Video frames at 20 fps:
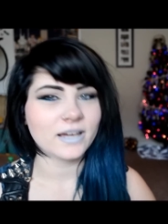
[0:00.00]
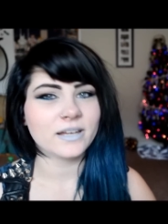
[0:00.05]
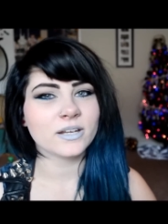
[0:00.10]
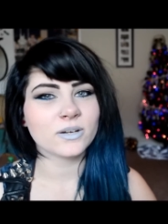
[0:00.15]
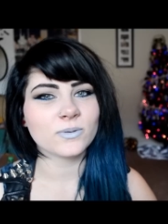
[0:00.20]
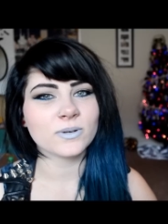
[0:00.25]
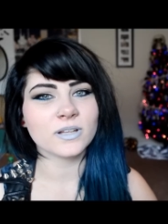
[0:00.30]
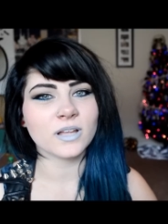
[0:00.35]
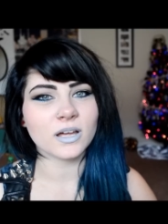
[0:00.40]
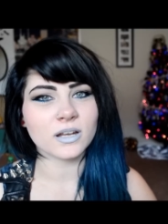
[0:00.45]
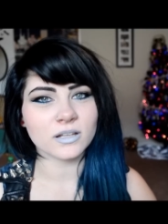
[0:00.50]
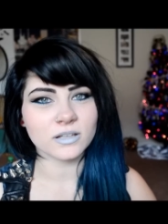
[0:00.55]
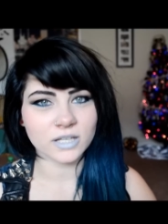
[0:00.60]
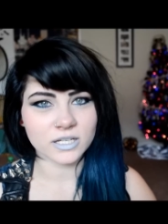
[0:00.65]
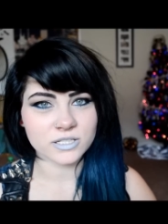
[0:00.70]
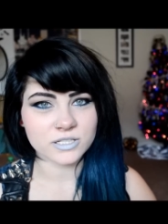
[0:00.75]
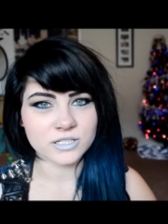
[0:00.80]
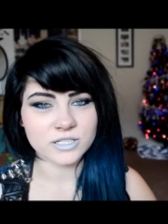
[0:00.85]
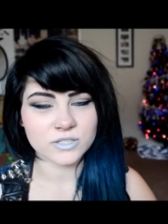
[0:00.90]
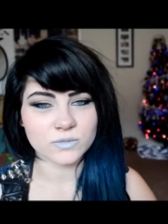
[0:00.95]
I know a lot of
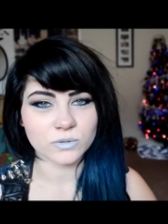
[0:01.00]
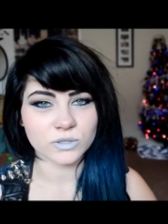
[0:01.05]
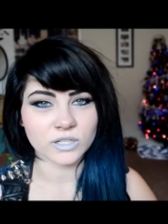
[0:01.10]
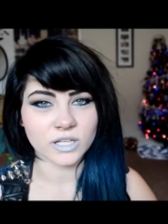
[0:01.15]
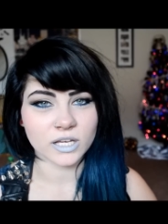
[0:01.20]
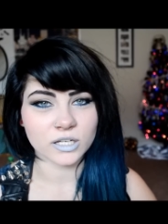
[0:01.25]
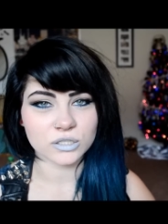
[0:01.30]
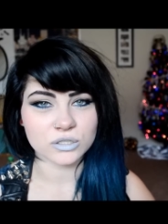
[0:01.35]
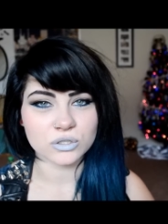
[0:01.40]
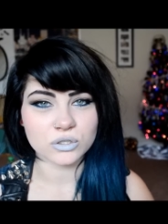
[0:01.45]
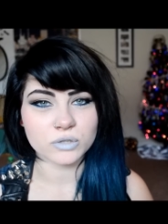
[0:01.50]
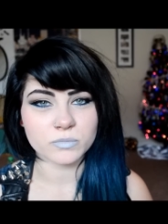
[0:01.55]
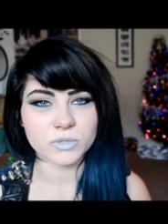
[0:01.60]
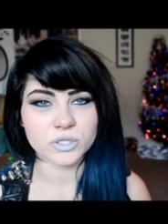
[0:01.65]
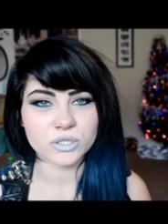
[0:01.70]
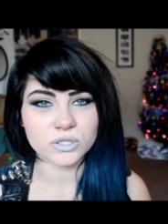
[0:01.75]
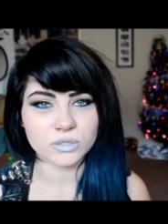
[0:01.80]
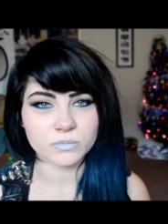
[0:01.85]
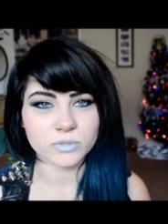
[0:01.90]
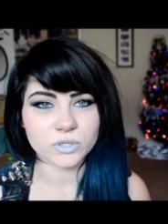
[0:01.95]
Lushies were like
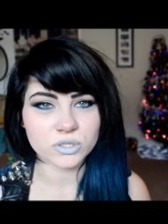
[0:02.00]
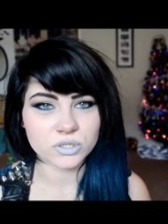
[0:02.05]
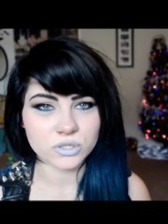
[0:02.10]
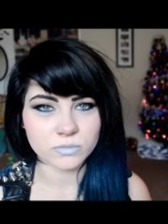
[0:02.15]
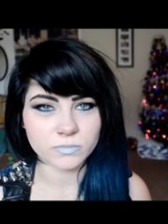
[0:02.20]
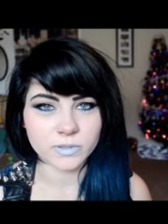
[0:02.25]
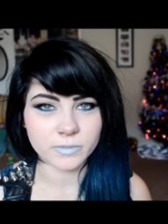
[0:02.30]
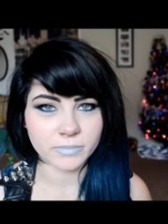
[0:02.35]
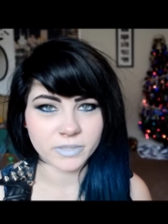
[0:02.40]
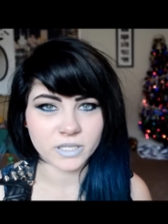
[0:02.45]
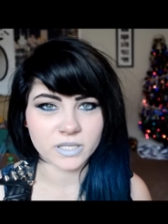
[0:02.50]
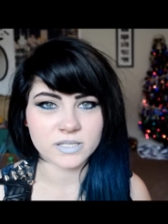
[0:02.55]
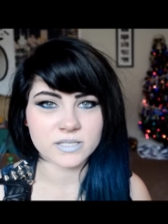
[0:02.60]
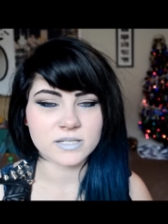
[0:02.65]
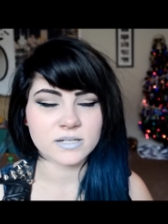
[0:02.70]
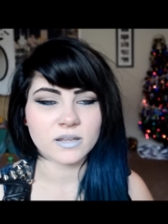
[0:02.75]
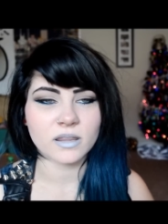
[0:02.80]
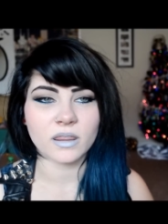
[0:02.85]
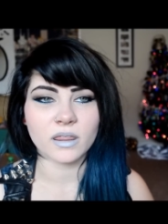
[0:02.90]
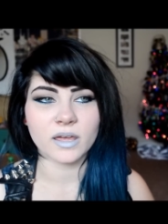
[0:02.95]
super, super, super
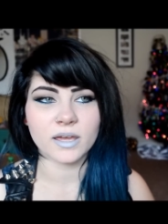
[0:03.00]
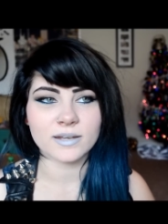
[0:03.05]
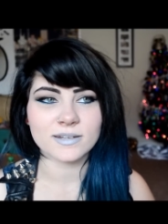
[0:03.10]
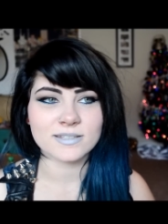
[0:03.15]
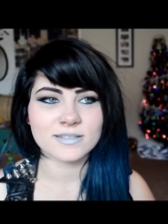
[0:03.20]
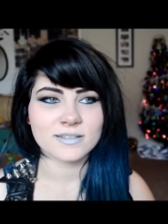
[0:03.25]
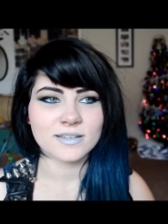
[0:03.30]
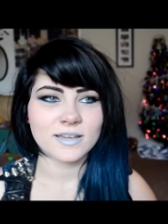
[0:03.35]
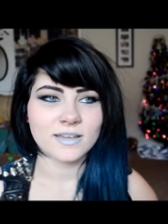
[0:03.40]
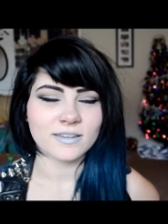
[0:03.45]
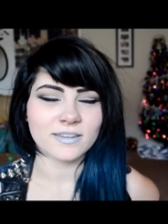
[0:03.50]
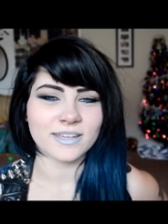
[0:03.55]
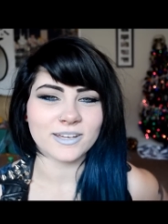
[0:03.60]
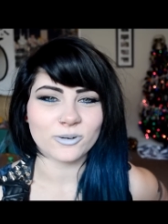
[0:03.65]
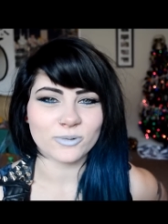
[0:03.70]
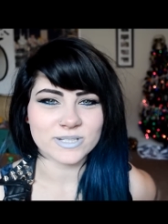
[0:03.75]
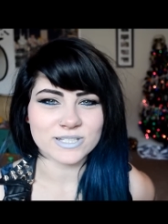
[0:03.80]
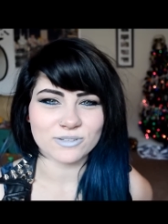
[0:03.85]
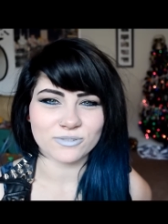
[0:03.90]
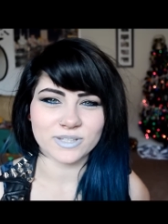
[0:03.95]
pissed that they
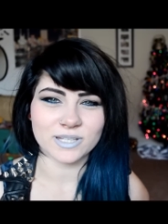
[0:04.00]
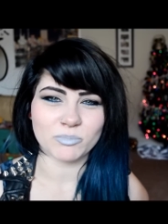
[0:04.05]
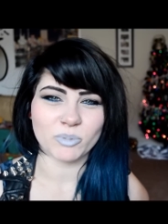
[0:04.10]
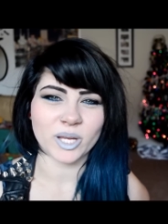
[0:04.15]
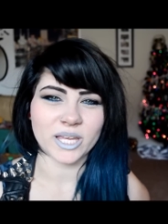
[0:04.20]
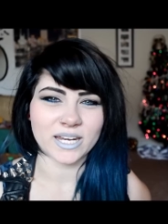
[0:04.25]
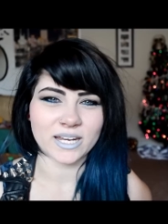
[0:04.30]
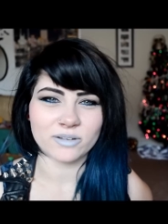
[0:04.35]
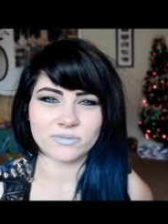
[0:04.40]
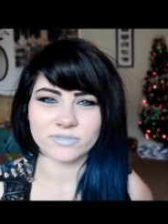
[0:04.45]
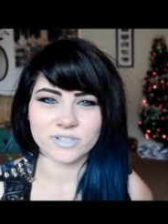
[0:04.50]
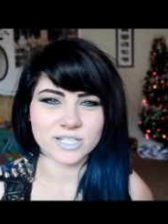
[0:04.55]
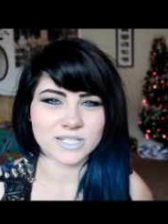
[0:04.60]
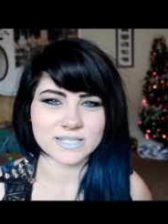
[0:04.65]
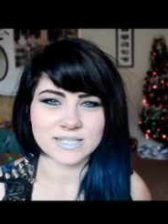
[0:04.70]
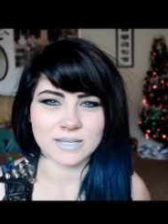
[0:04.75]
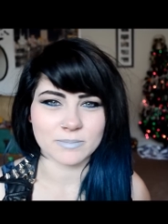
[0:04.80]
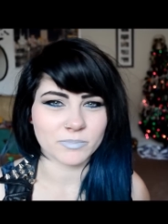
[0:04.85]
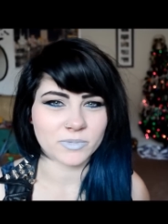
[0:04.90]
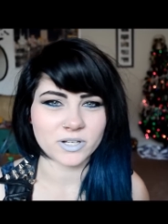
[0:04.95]
always only bring it out for
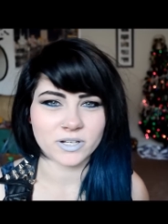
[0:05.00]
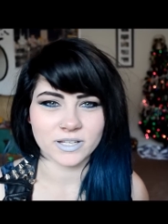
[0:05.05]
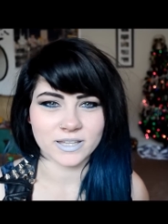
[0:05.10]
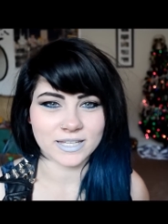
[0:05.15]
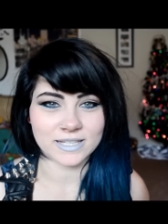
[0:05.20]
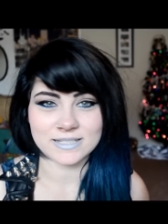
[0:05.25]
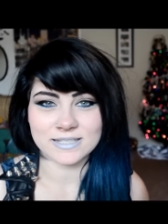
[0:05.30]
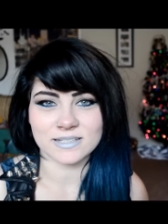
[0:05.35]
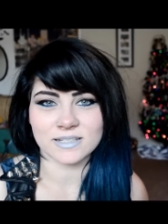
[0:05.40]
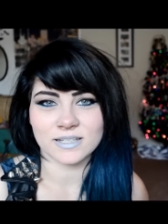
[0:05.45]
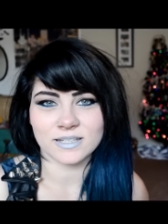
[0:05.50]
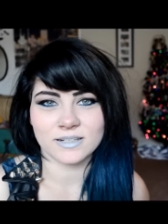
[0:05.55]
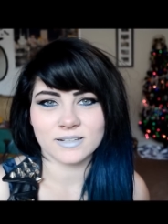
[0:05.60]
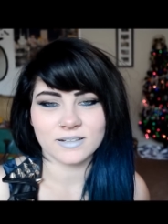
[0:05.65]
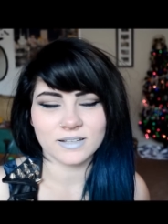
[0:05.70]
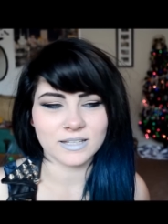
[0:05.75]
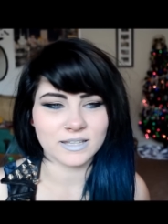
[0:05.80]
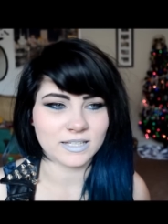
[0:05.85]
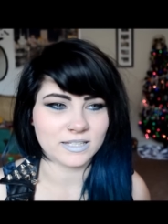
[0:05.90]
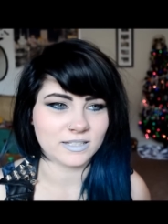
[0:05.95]
December and that's it.
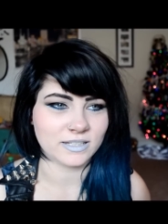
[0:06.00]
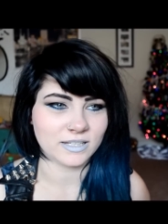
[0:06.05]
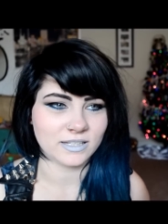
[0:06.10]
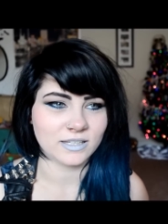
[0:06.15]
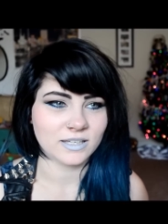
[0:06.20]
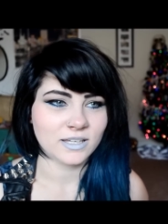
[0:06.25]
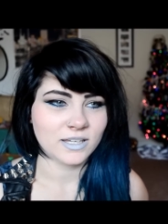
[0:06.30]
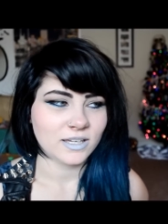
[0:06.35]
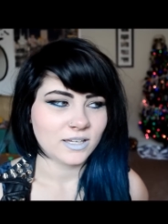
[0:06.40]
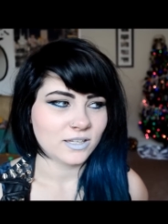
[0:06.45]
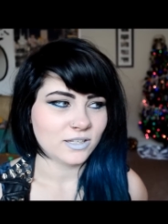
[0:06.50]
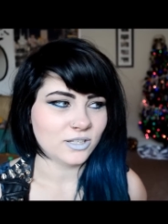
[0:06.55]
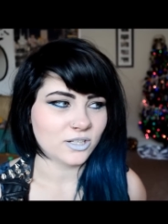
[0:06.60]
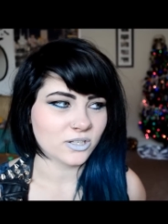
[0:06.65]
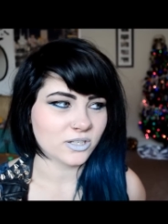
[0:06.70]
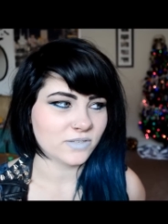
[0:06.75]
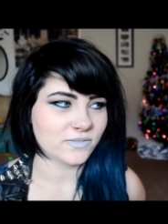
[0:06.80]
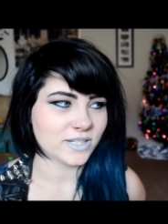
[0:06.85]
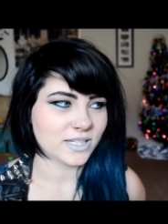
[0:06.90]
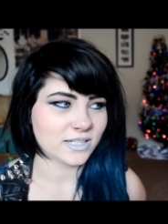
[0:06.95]
And then like you
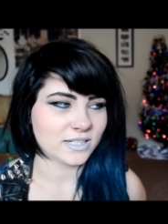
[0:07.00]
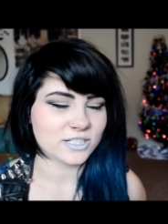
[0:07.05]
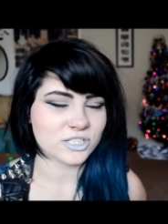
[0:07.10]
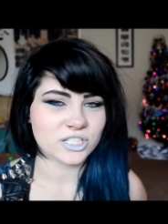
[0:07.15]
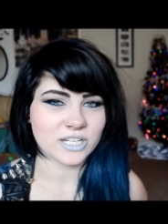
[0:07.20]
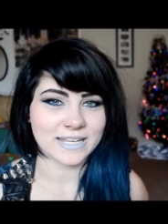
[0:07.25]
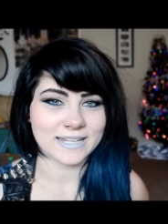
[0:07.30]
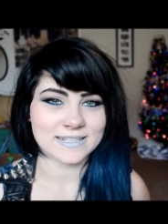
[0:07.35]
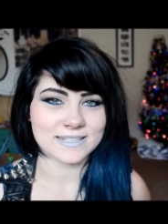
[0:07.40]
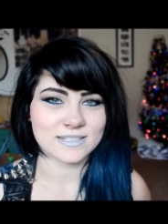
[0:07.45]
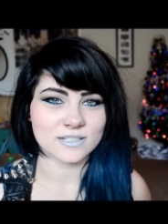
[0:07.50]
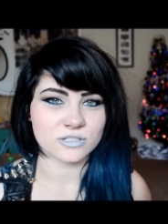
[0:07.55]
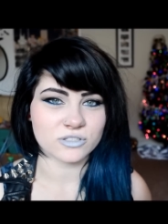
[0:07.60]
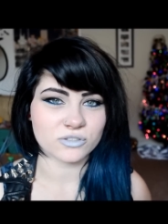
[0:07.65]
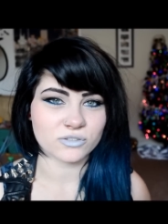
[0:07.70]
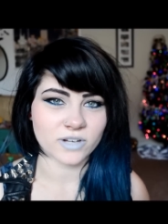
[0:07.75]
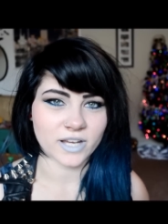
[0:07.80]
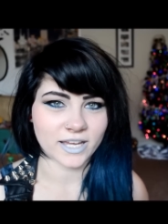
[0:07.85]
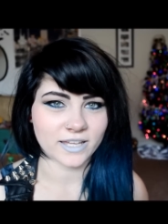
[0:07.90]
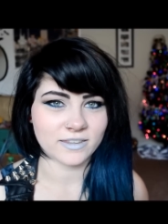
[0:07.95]
don't even get a chance to
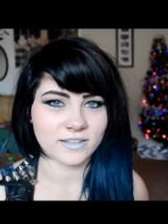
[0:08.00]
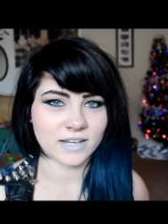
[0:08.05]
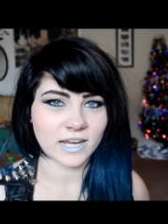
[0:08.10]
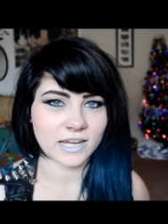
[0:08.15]
try the